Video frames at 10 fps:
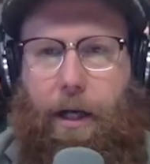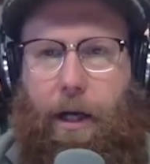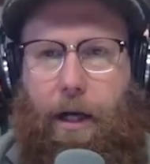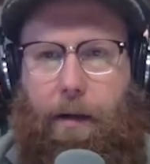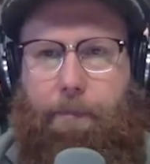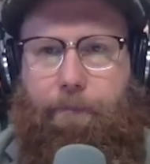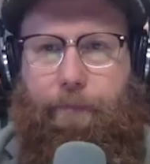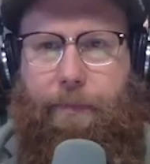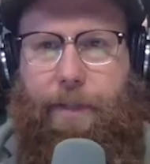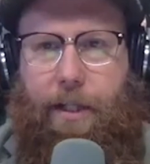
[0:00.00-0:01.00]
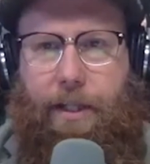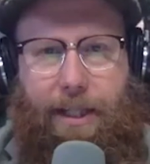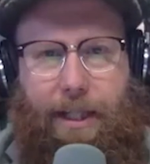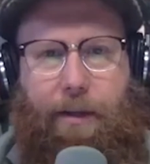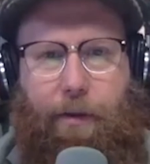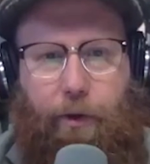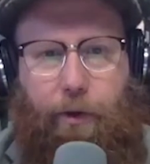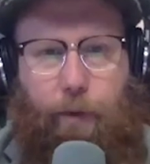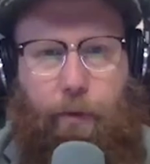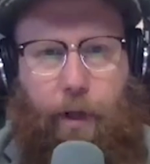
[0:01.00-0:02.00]
to see those
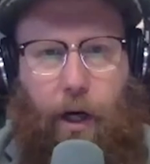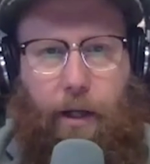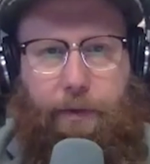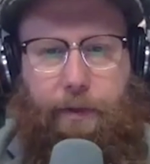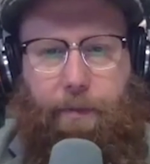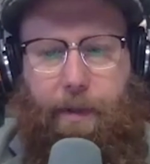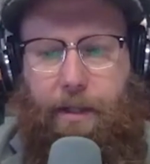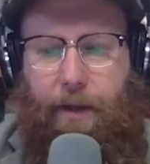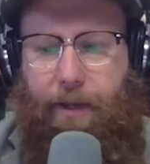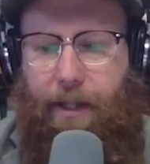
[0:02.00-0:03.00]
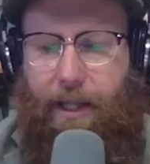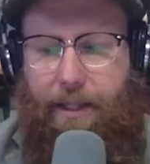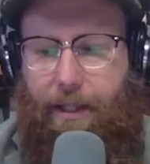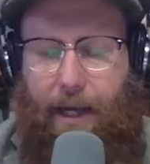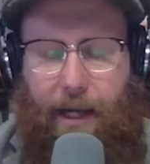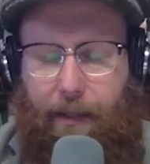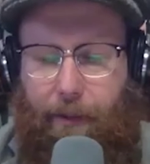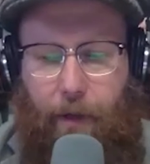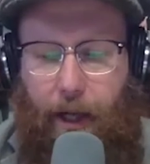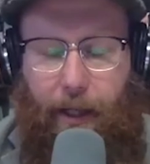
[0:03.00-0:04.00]
root causes, because I think that's exactly
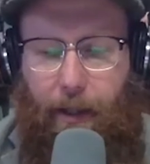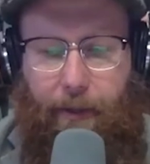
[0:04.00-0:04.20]
right.